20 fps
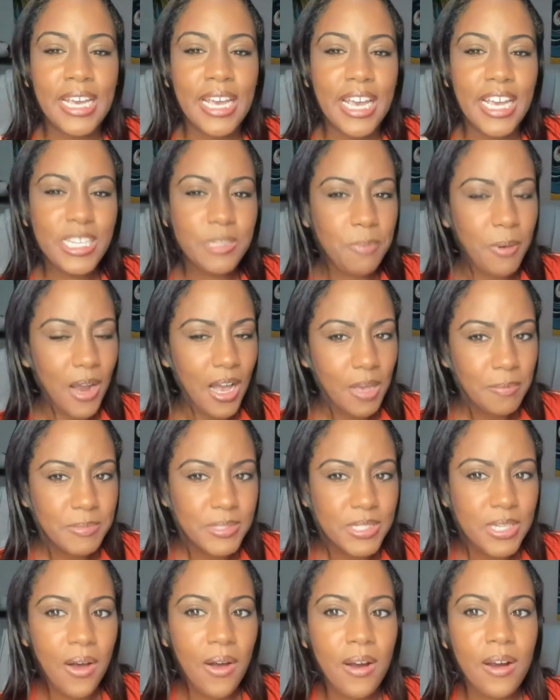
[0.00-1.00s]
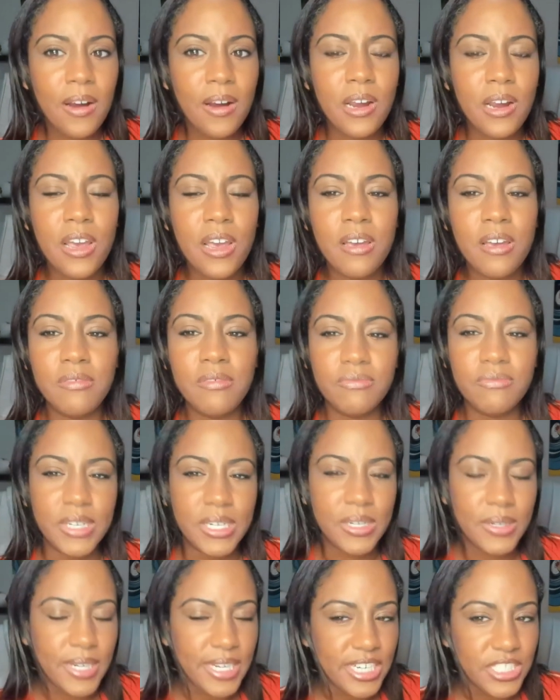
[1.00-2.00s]
His props are
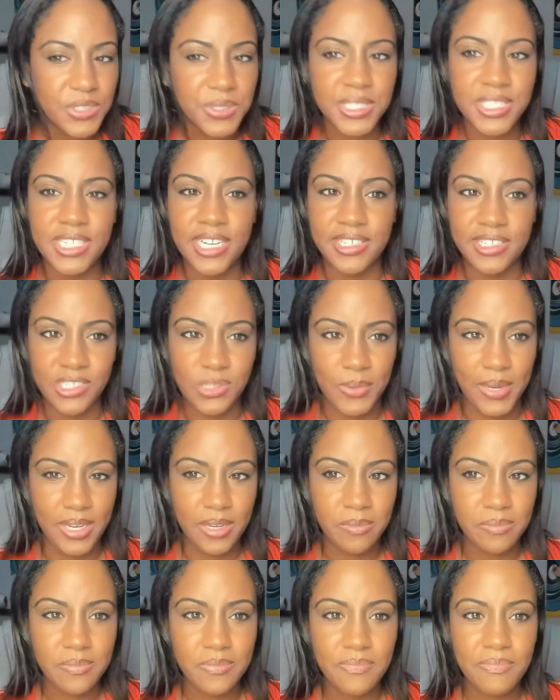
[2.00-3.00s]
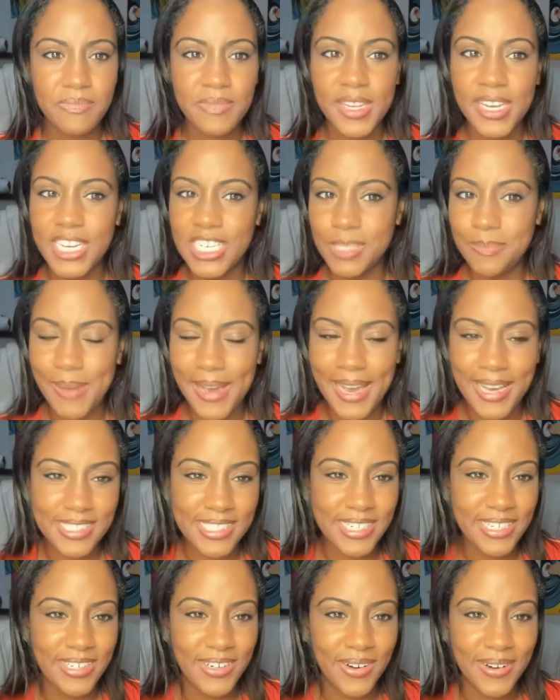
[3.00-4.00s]
very interesting this week. His
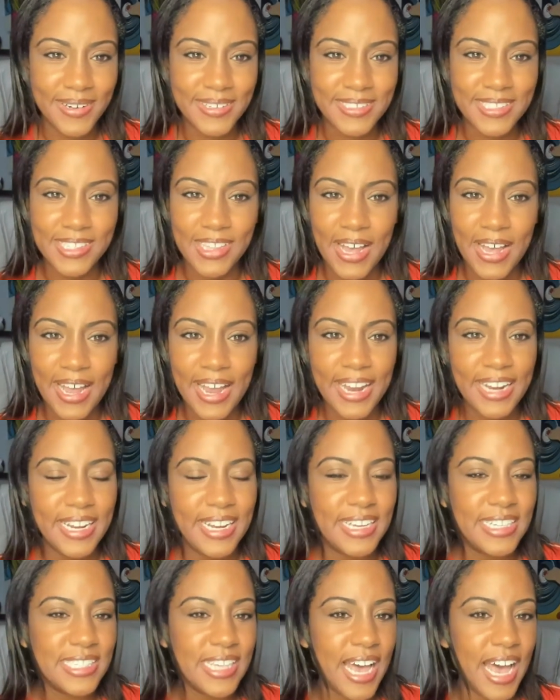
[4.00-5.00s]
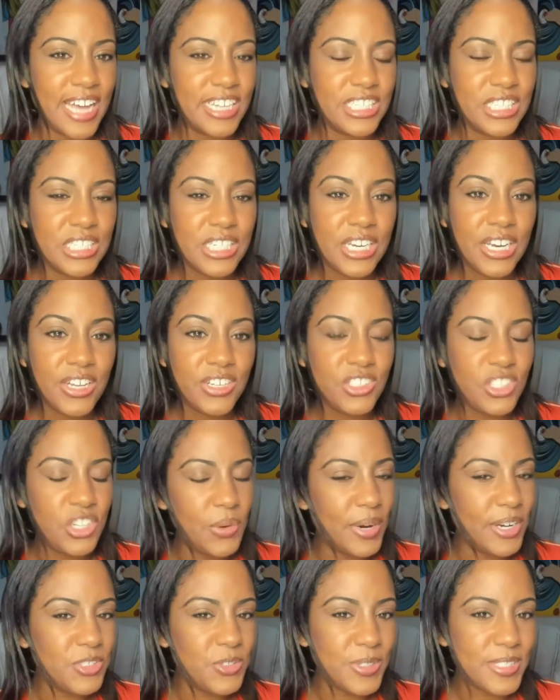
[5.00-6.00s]
passing yards line is at
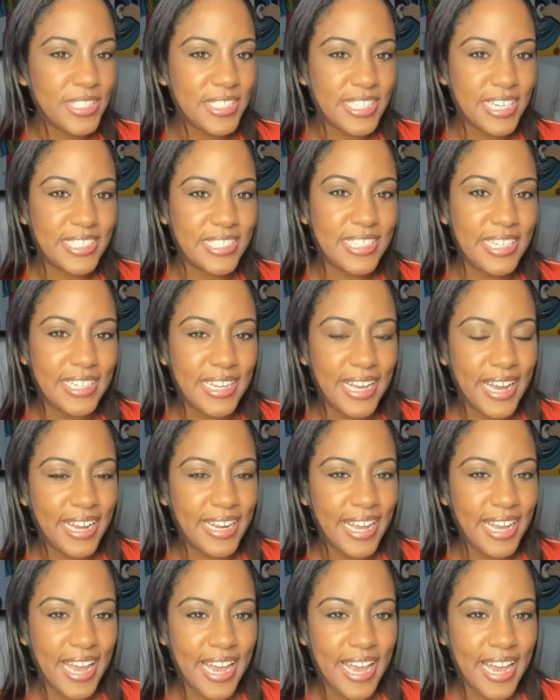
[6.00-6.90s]
269.5.